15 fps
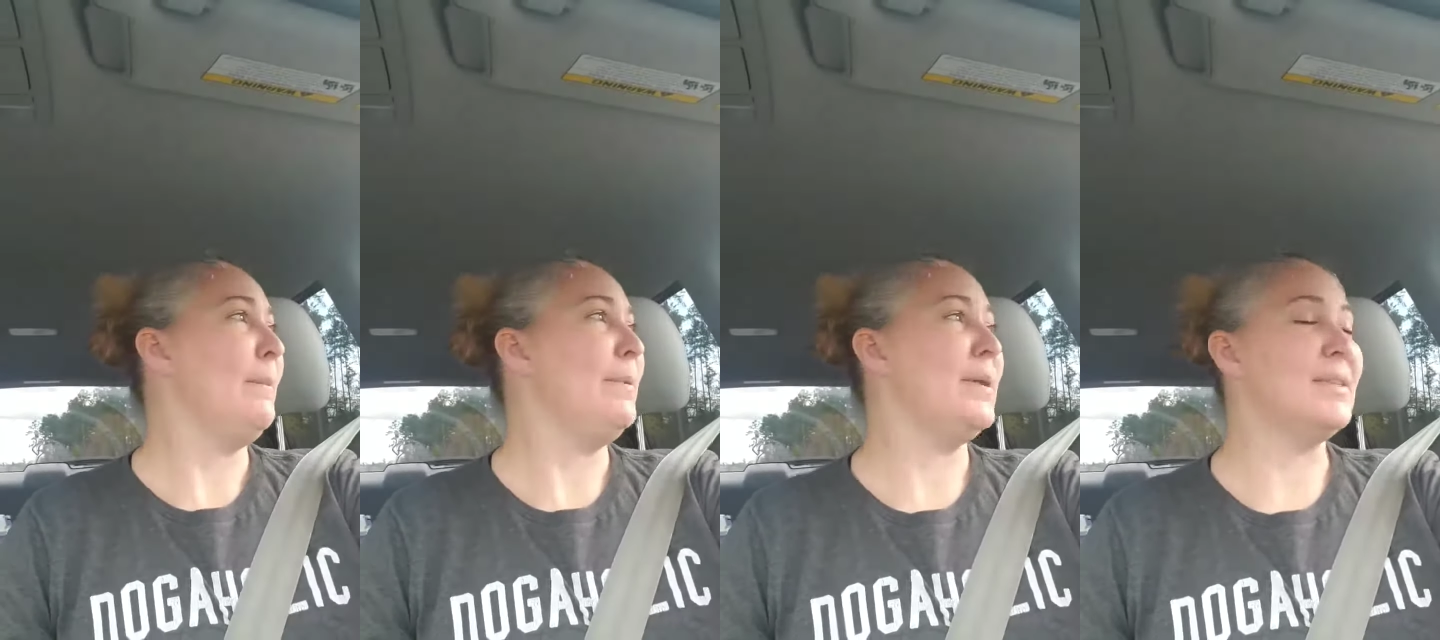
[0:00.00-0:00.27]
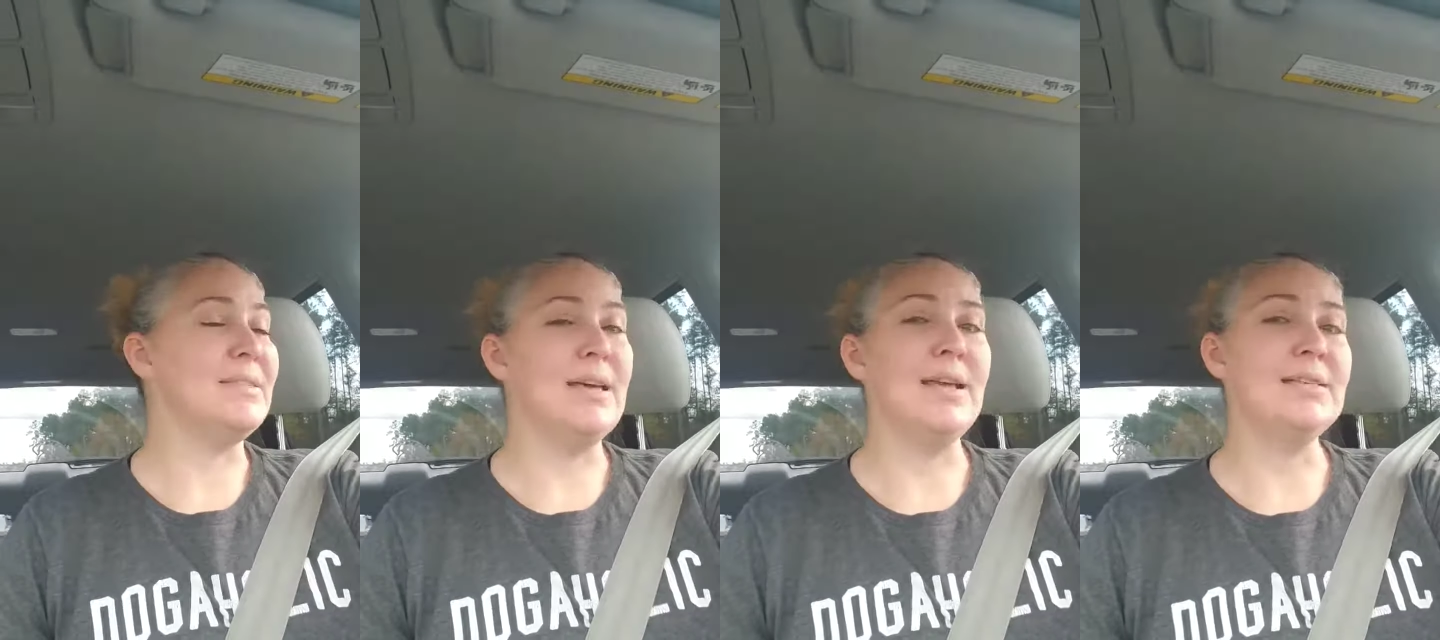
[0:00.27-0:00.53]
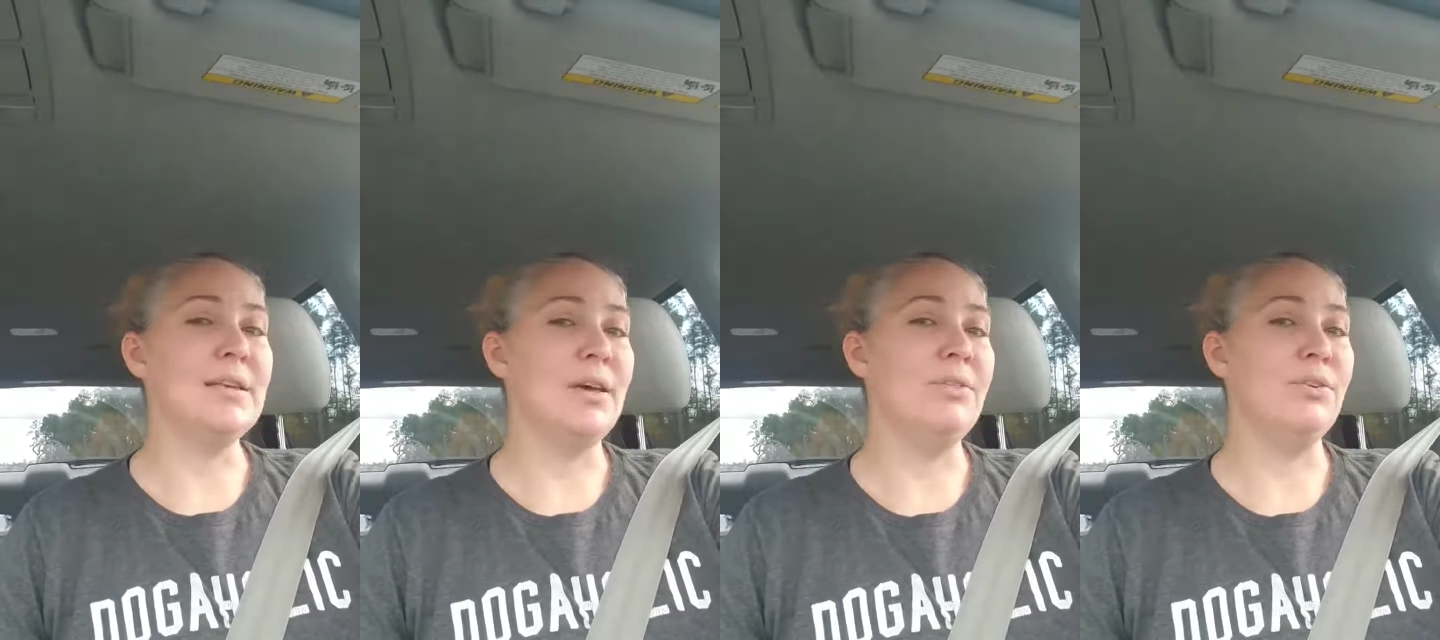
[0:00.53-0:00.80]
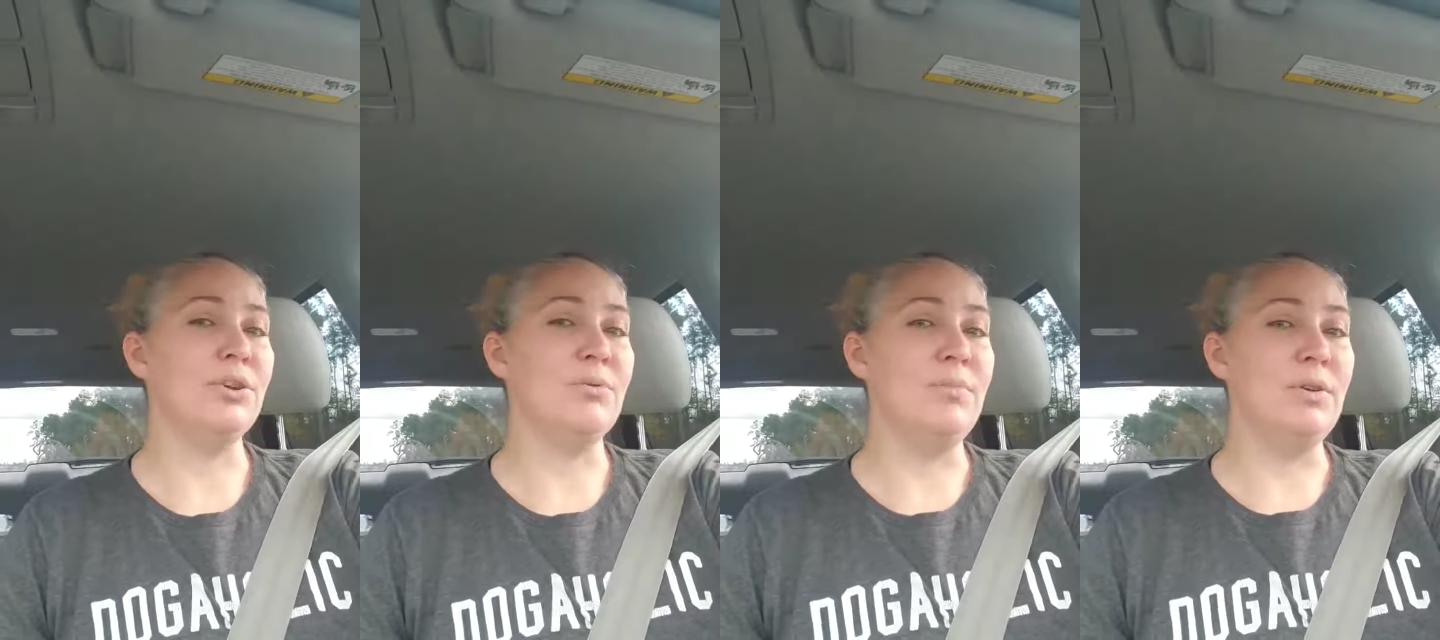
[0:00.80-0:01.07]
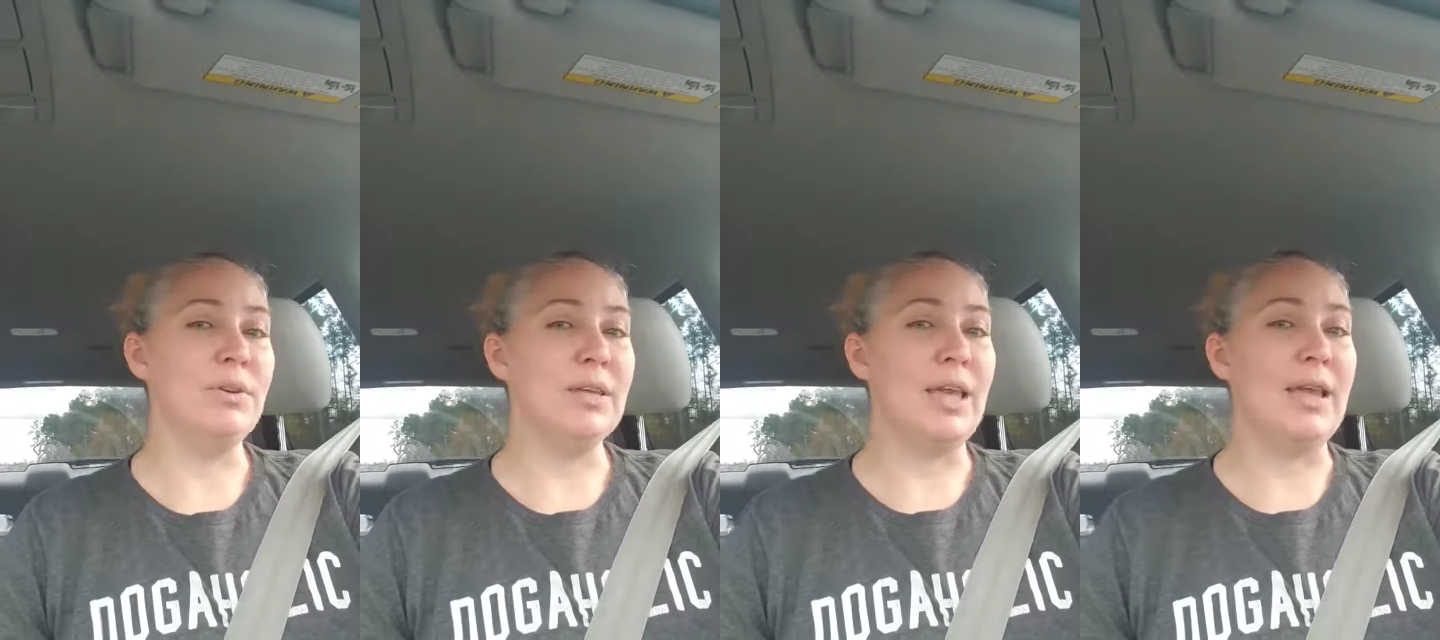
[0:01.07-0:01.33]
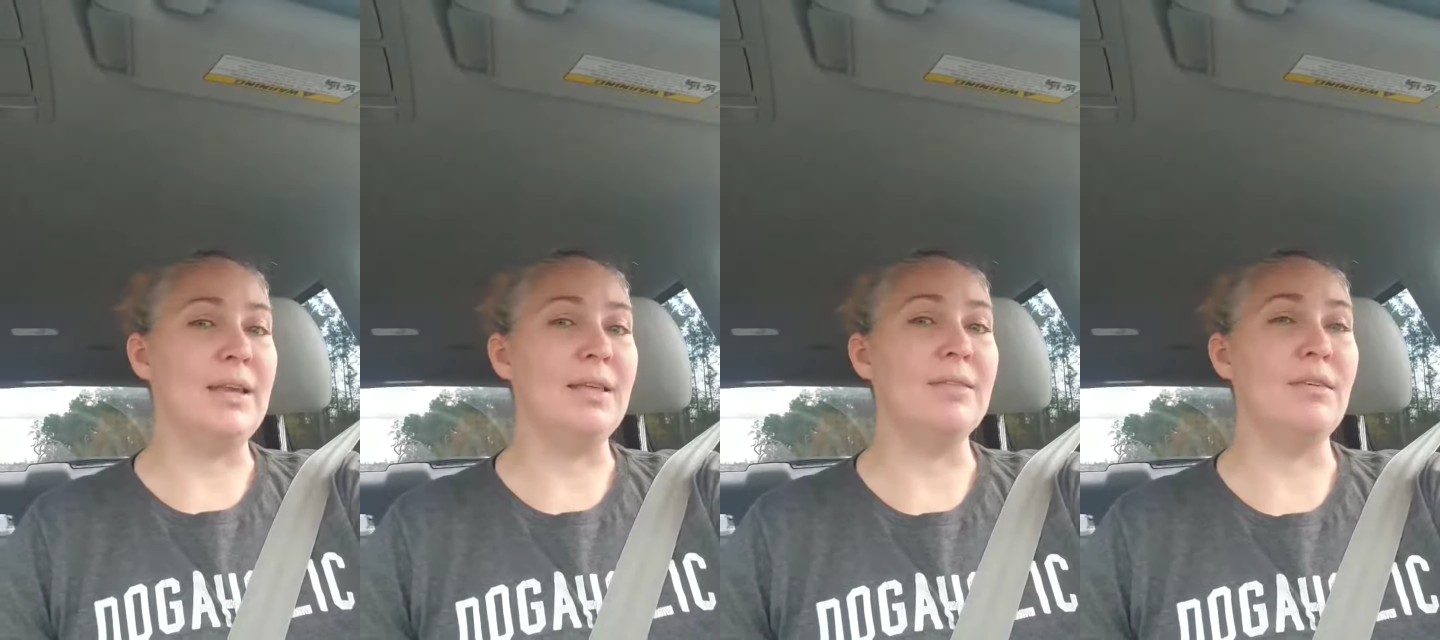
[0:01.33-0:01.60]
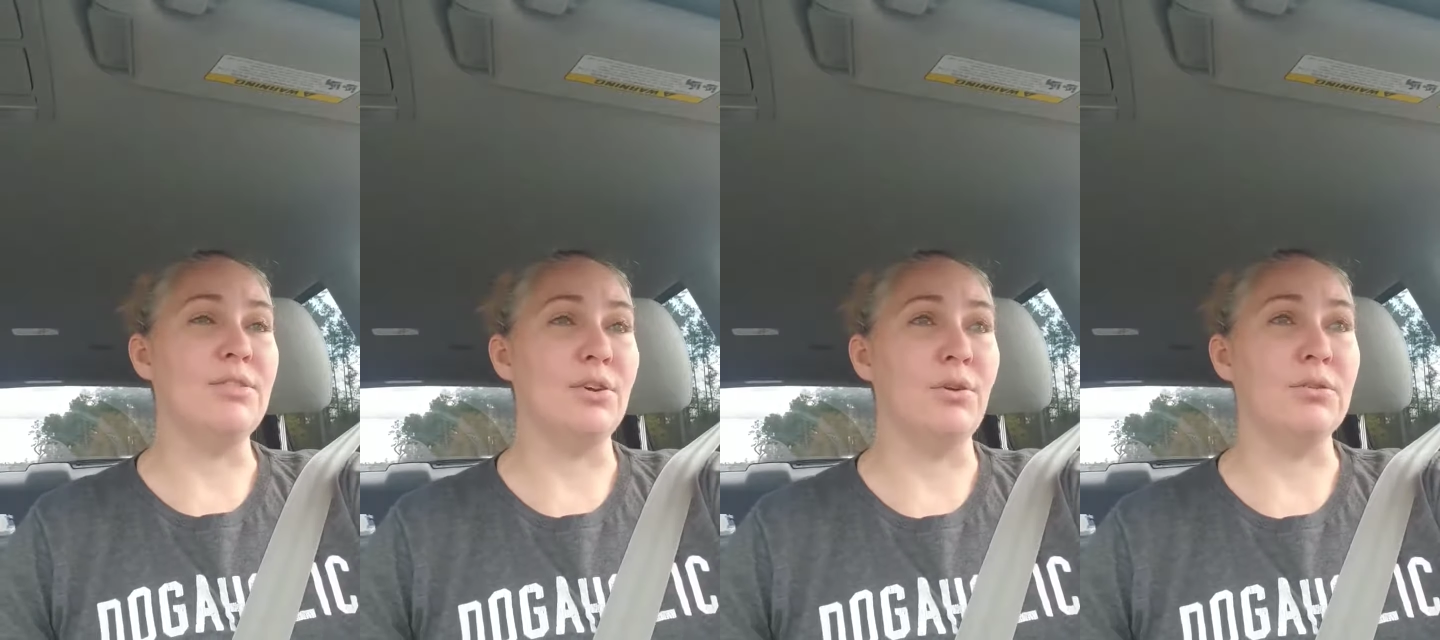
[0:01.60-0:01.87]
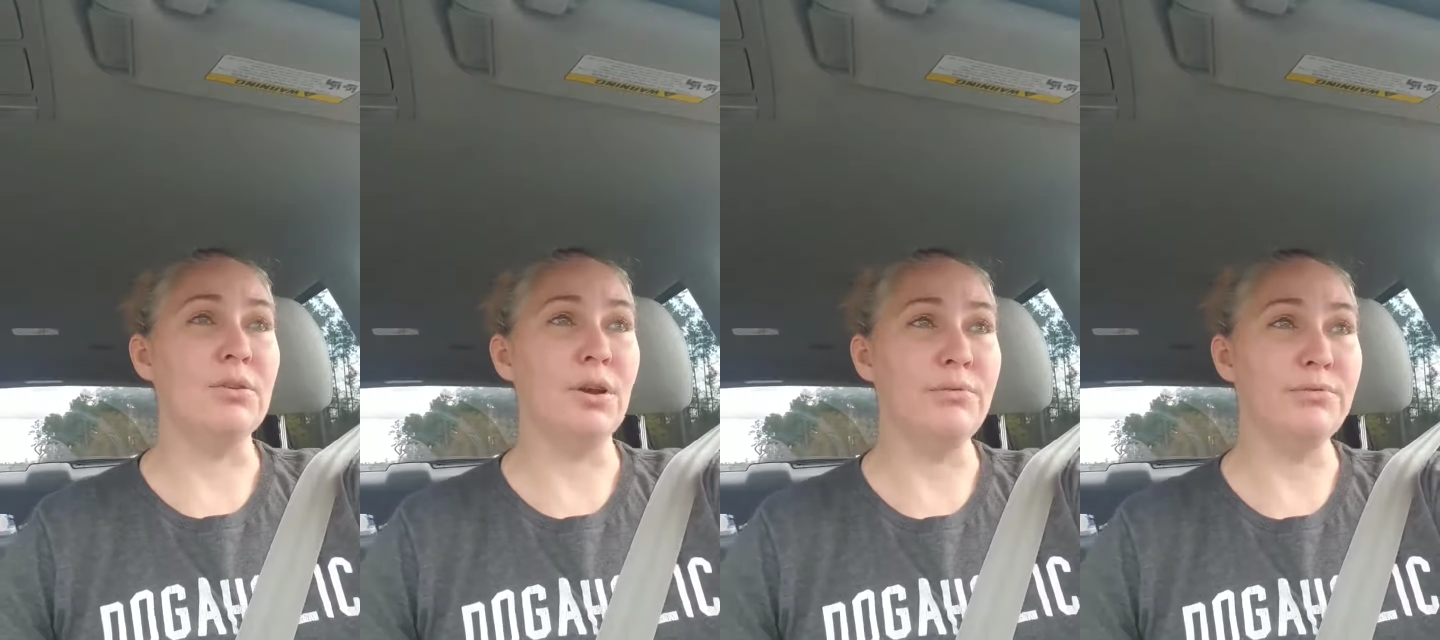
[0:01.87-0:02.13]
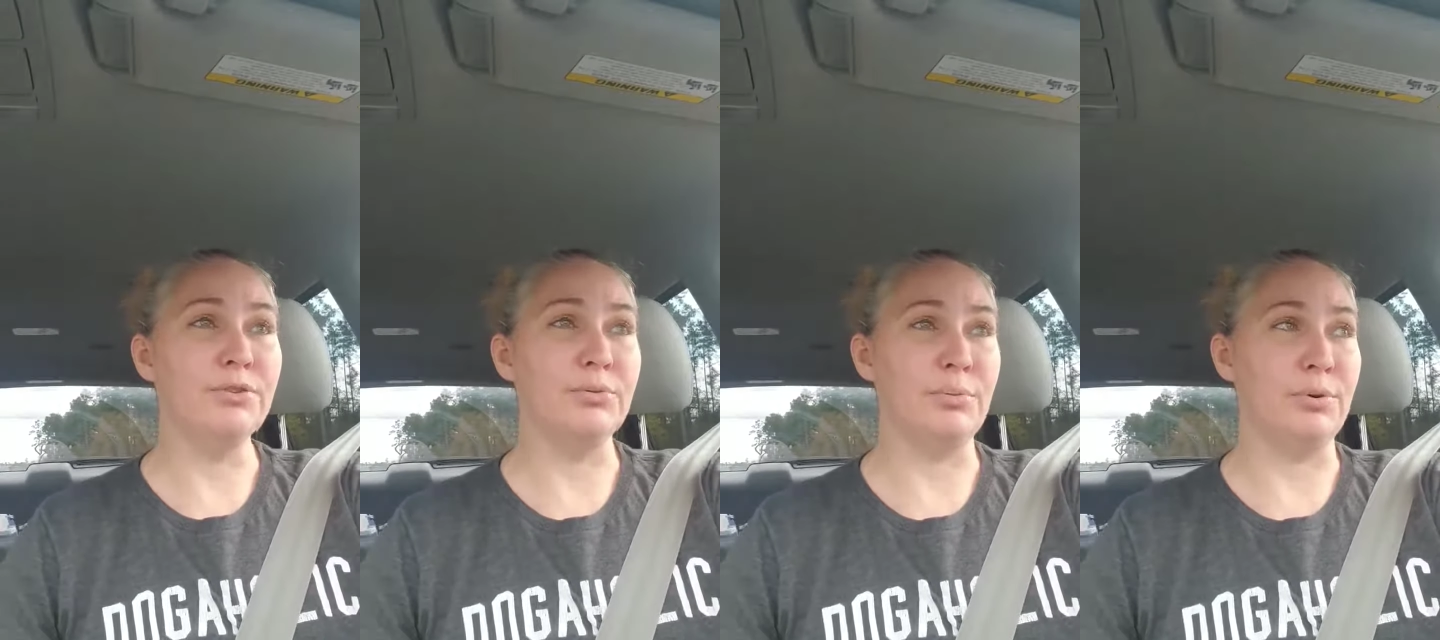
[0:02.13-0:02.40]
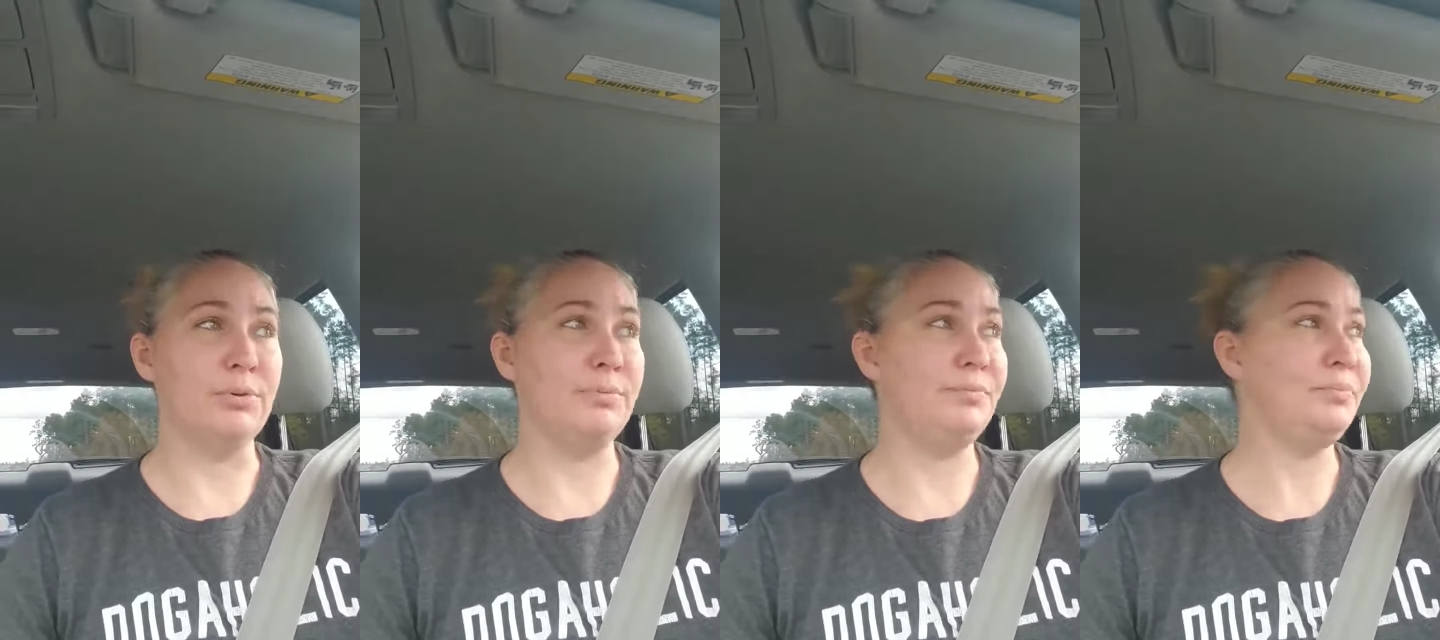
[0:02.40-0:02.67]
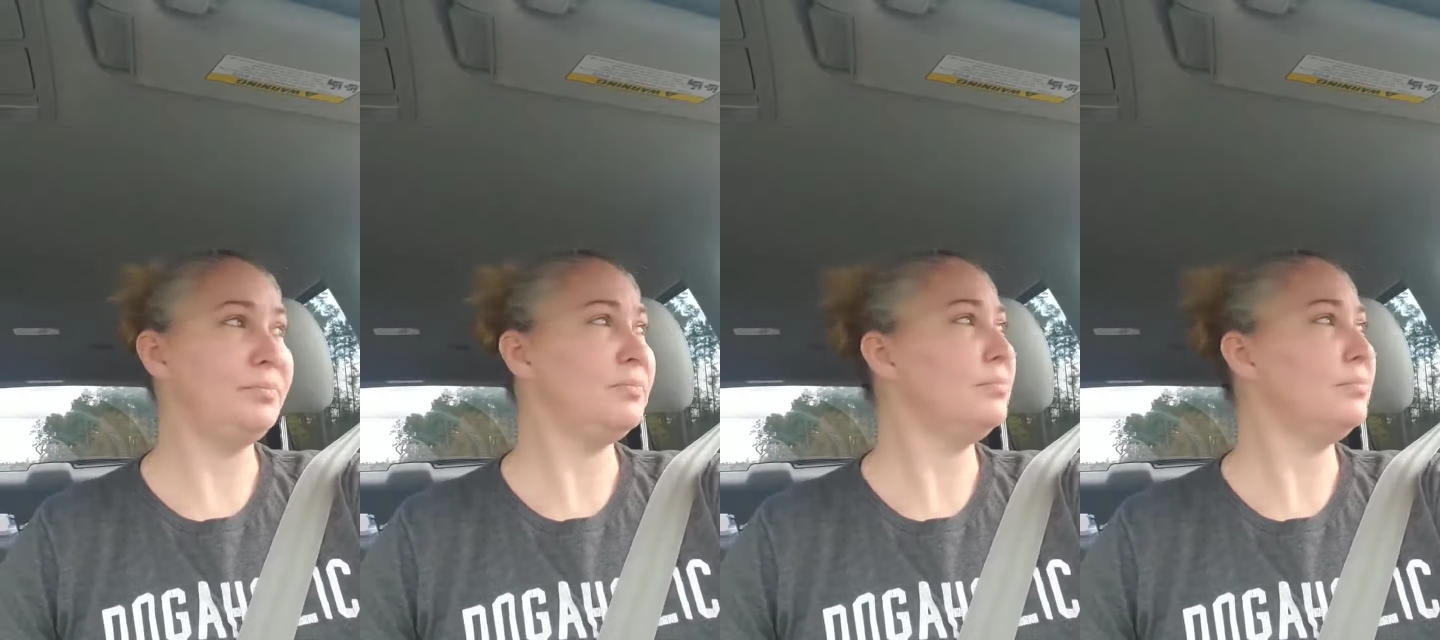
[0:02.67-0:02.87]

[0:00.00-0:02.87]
because that's how they're communicating that they're uncomfortable.